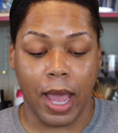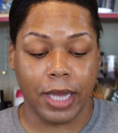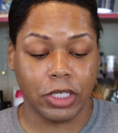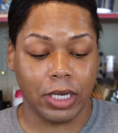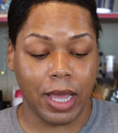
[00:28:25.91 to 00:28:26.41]

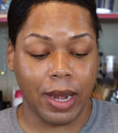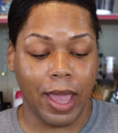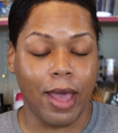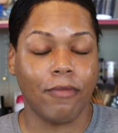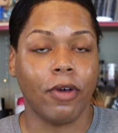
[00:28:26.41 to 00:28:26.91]
I should not
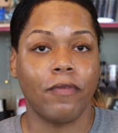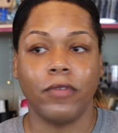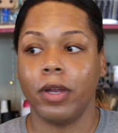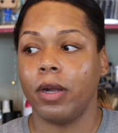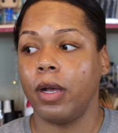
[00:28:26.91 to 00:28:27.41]
have a
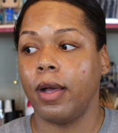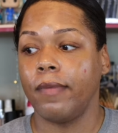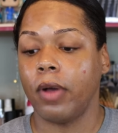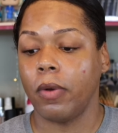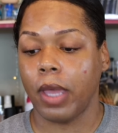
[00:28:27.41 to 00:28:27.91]
fear
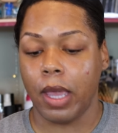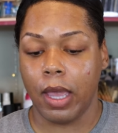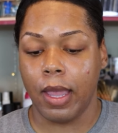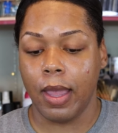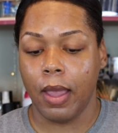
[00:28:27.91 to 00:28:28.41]
of,
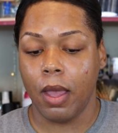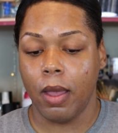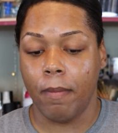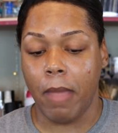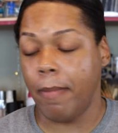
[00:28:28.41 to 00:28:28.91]
okay,
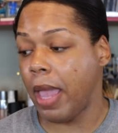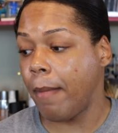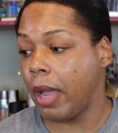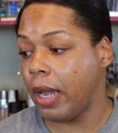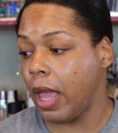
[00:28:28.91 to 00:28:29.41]
maybe
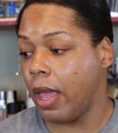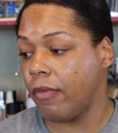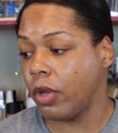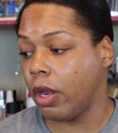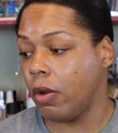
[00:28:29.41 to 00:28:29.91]
I might not
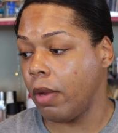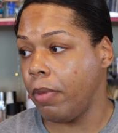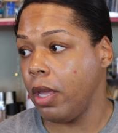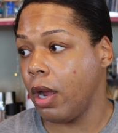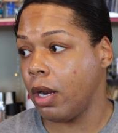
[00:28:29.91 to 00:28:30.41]
ever get on the
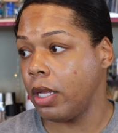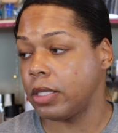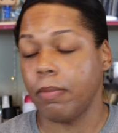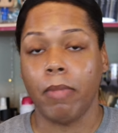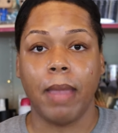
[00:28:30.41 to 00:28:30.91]
PR
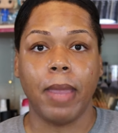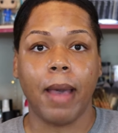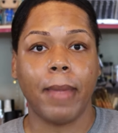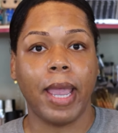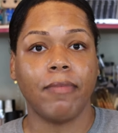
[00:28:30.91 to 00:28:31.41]
list. Maybe
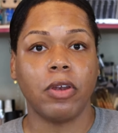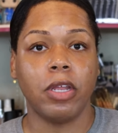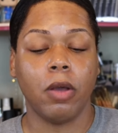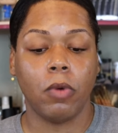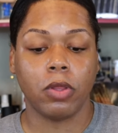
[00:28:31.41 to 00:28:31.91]
I might have to
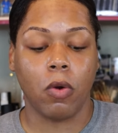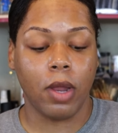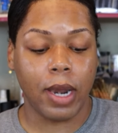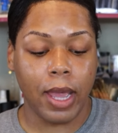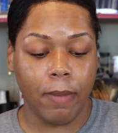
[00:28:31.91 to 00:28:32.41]
deal with
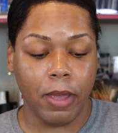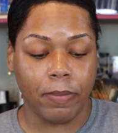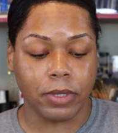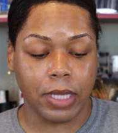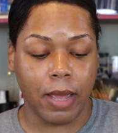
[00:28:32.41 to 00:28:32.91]
online
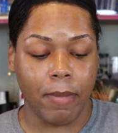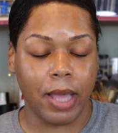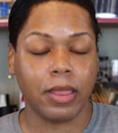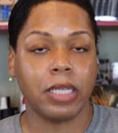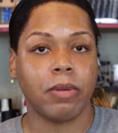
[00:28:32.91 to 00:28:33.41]
people saying
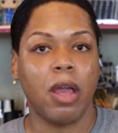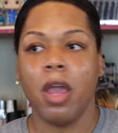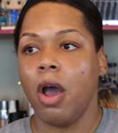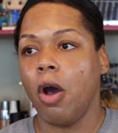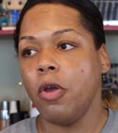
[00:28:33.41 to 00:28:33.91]
bad things about,
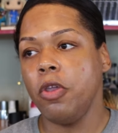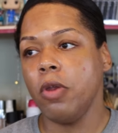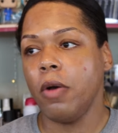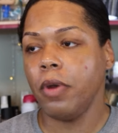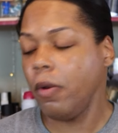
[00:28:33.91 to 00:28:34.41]
oh,
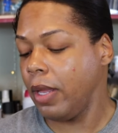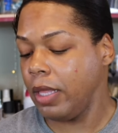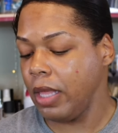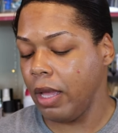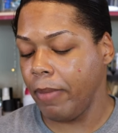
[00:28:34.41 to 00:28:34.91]
you don't know
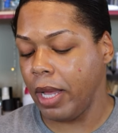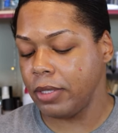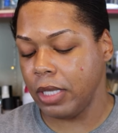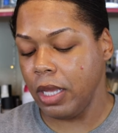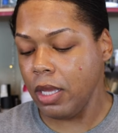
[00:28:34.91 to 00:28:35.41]
anything
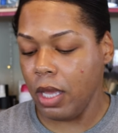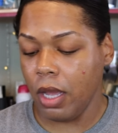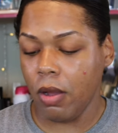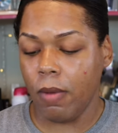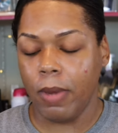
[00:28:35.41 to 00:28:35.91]
about
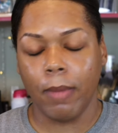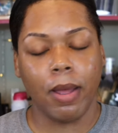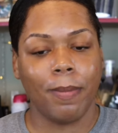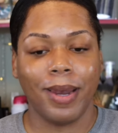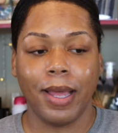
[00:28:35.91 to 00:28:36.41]
skincare or blah,
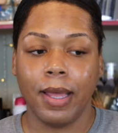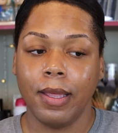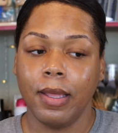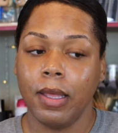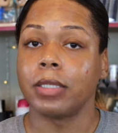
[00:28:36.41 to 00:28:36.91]
blah,
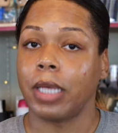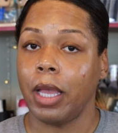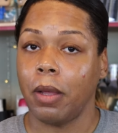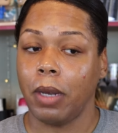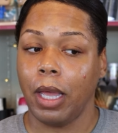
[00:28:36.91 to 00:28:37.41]
blah. Because
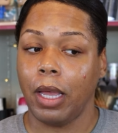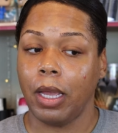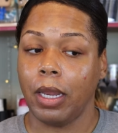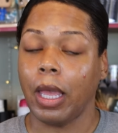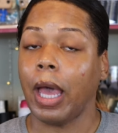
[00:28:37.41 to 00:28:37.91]
I ain't gonna lie,
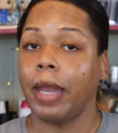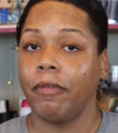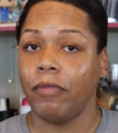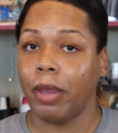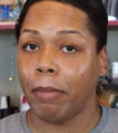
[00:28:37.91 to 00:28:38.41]
honey, I
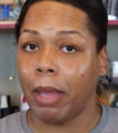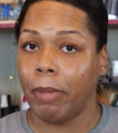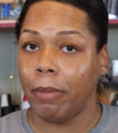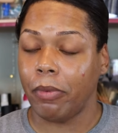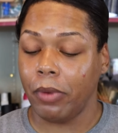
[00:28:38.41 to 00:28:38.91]
defend my
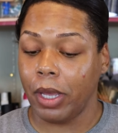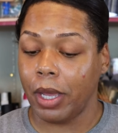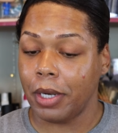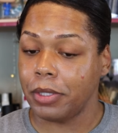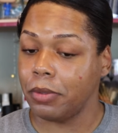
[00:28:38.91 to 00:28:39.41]
baby
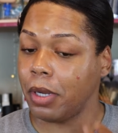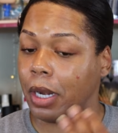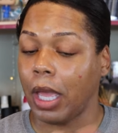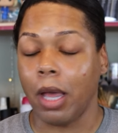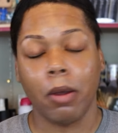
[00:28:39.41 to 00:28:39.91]
Rihanna too,
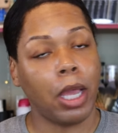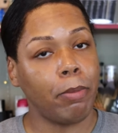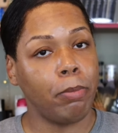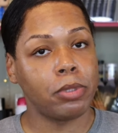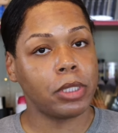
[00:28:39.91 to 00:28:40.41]
honey. I don't
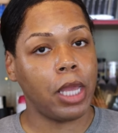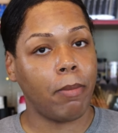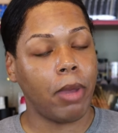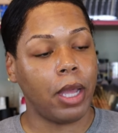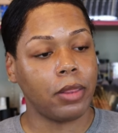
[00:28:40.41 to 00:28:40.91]
like people
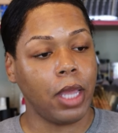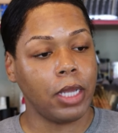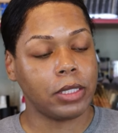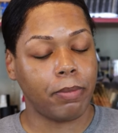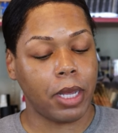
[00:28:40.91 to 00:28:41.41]
saying bad
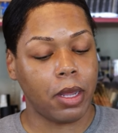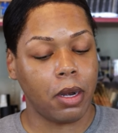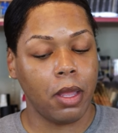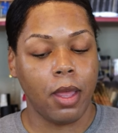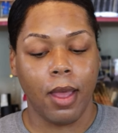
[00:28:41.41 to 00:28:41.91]
things about
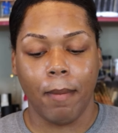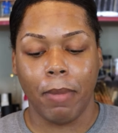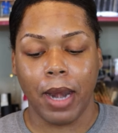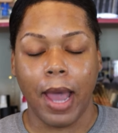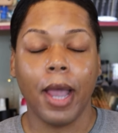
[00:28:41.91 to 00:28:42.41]
her.
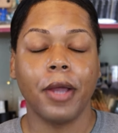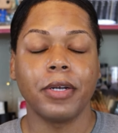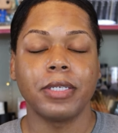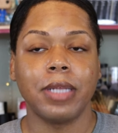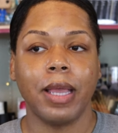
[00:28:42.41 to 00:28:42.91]
But I
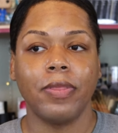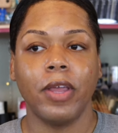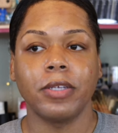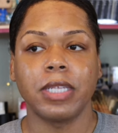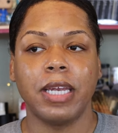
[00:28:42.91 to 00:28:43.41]
understand
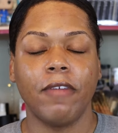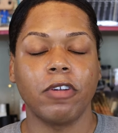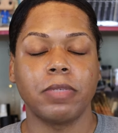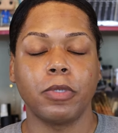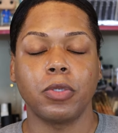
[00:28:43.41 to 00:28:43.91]
there's a
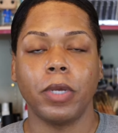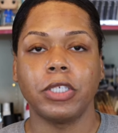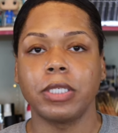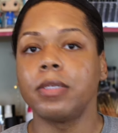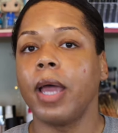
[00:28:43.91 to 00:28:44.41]
difference
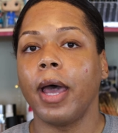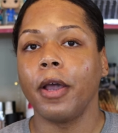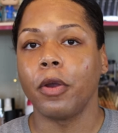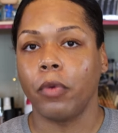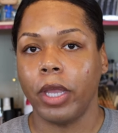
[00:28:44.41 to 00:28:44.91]
between just
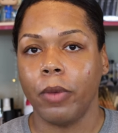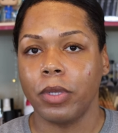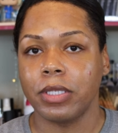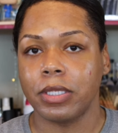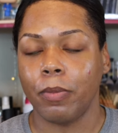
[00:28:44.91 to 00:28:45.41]
not agreeing
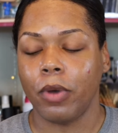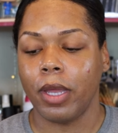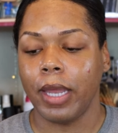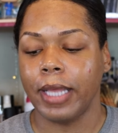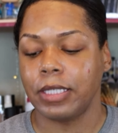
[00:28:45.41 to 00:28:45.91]
with
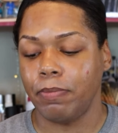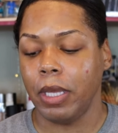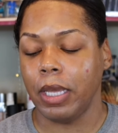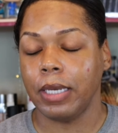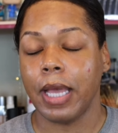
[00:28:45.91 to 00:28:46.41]
someone and
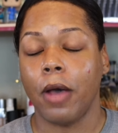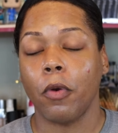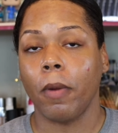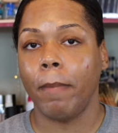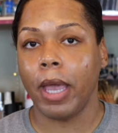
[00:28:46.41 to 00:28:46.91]
speaking
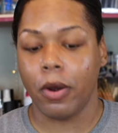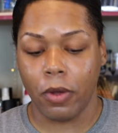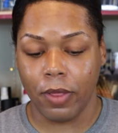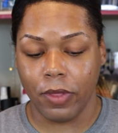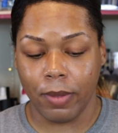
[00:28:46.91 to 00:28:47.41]
down or bad
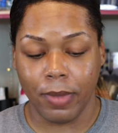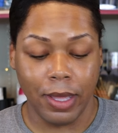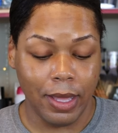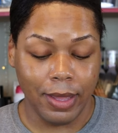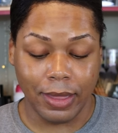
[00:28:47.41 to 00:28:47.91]
on
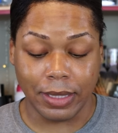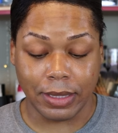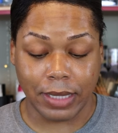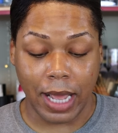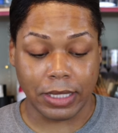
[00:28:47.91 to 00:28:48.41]
them.
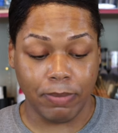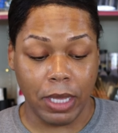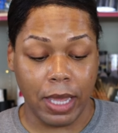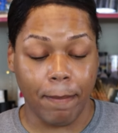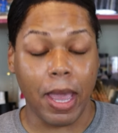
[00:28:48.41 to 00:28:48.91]
This is not
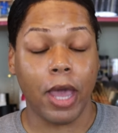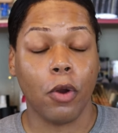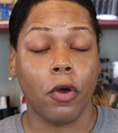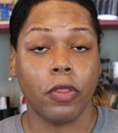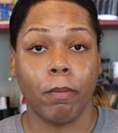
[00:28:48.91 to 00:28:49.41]
speaking
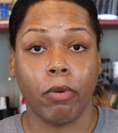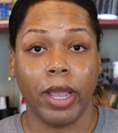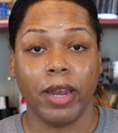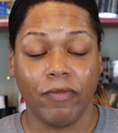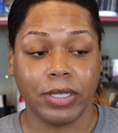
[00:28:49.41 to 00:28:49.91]
bad on the
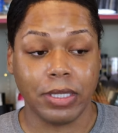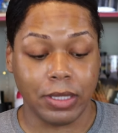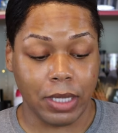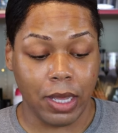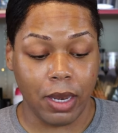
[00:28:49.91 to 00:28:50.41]
brand Fenty
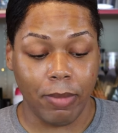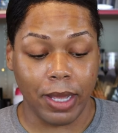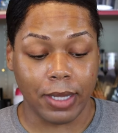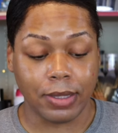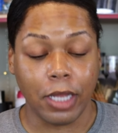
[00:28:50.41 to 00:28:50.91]
Skin
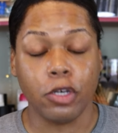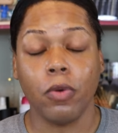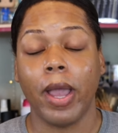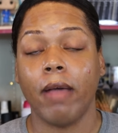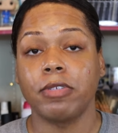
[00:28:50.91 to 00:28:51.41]
because they
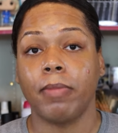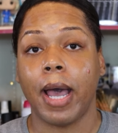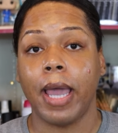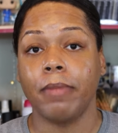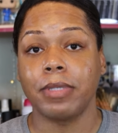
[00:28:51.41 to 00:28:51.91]
do have some
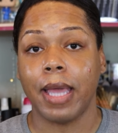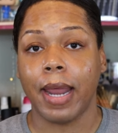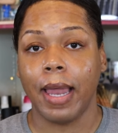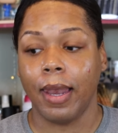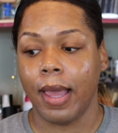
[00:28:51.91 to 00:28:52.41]
items that
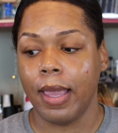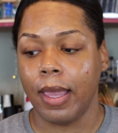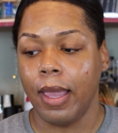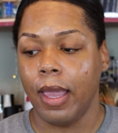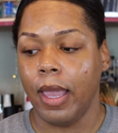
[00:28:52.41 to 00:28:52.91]
I like.